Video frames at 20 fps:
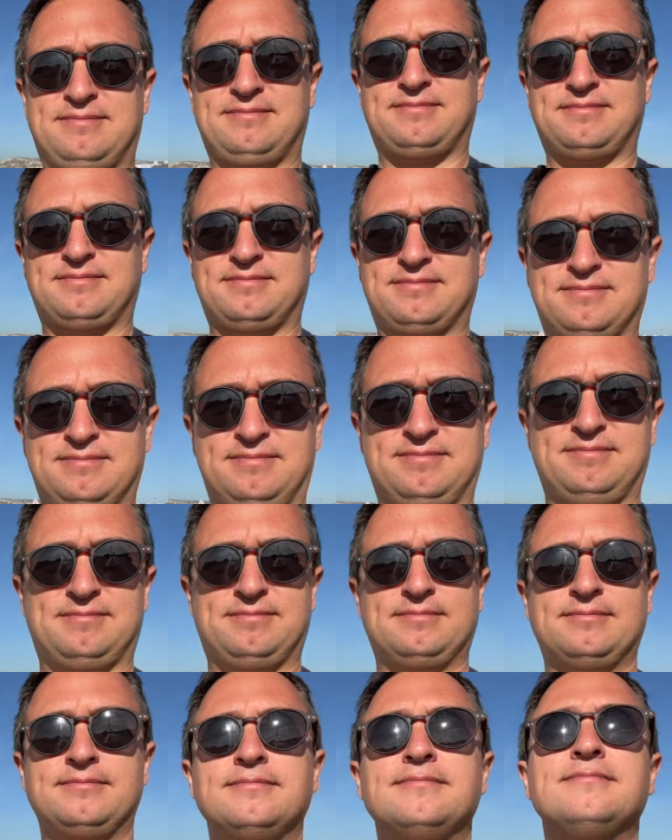
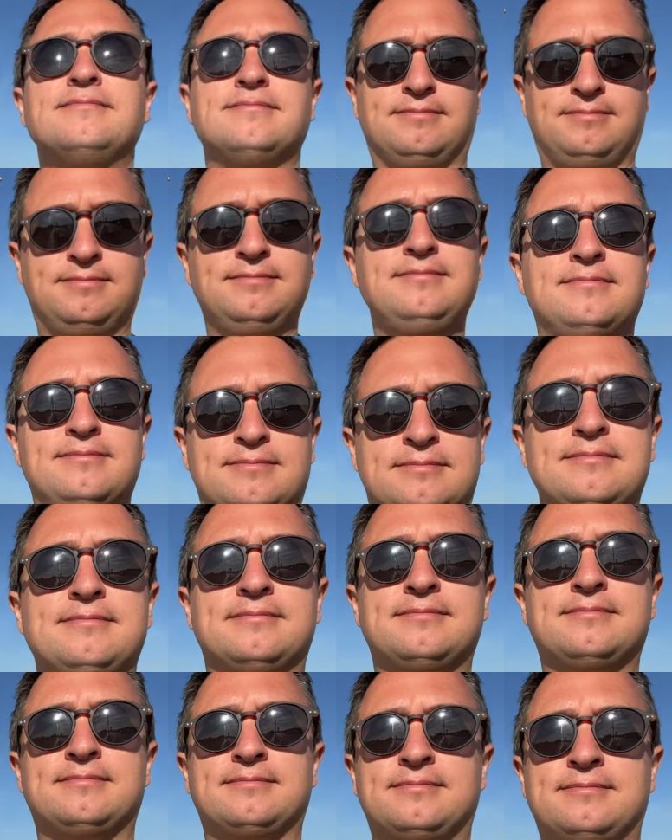
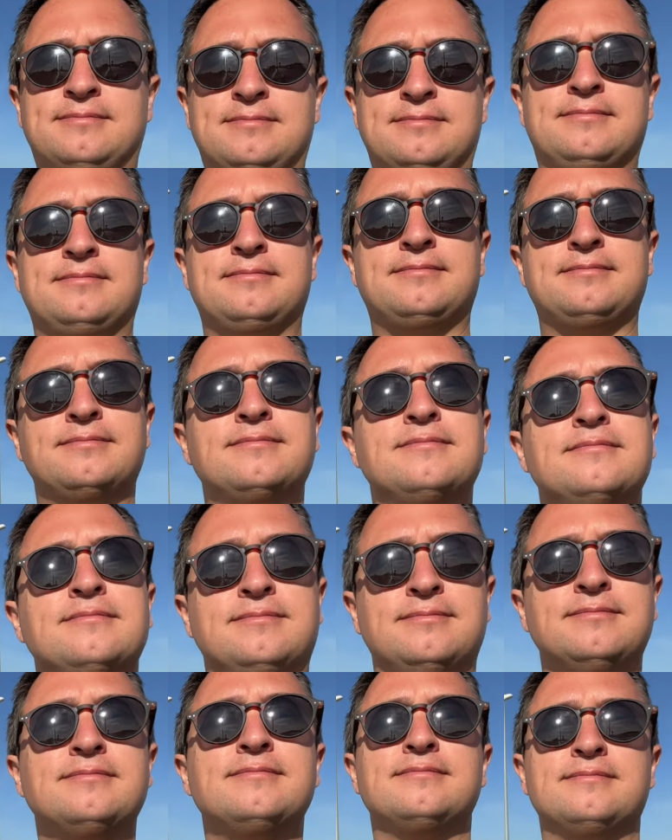
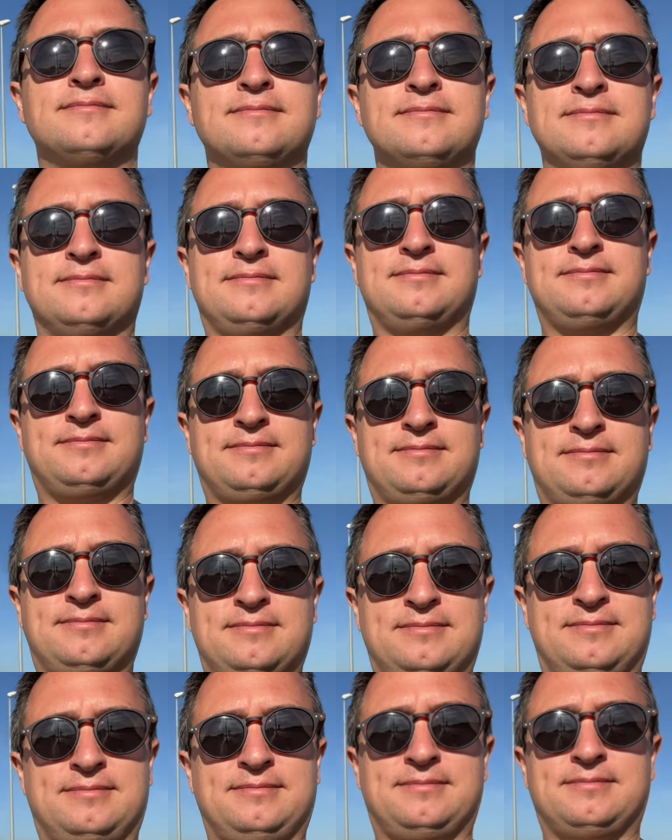
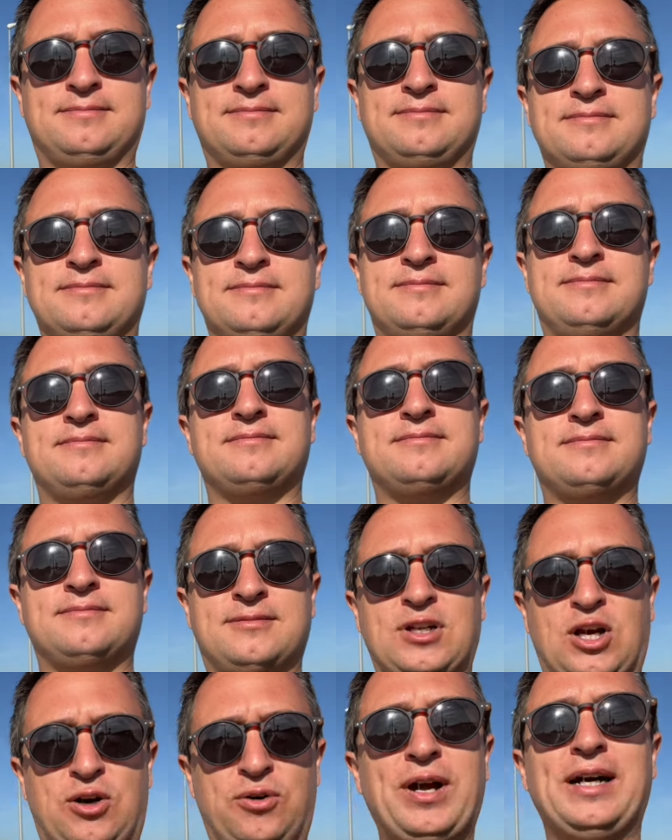
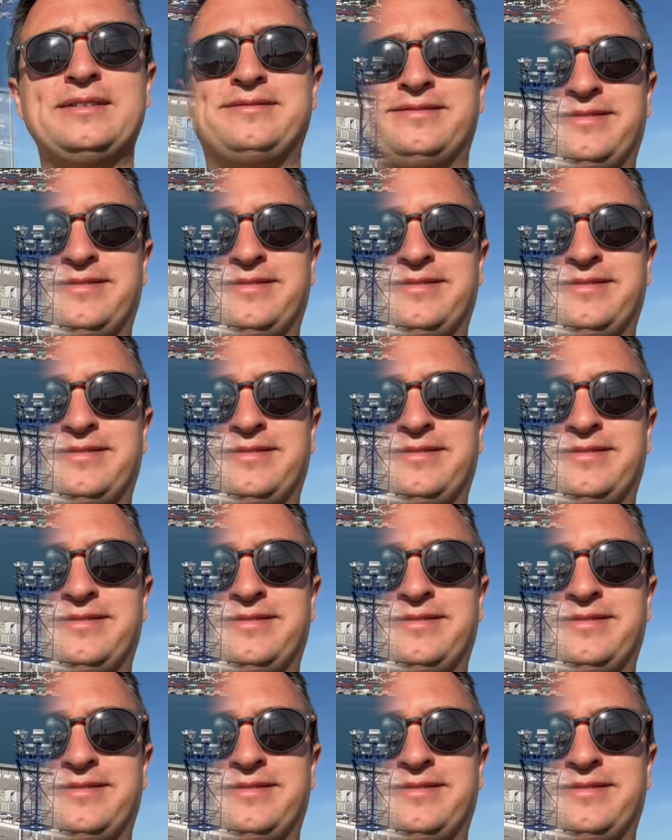(not speaking)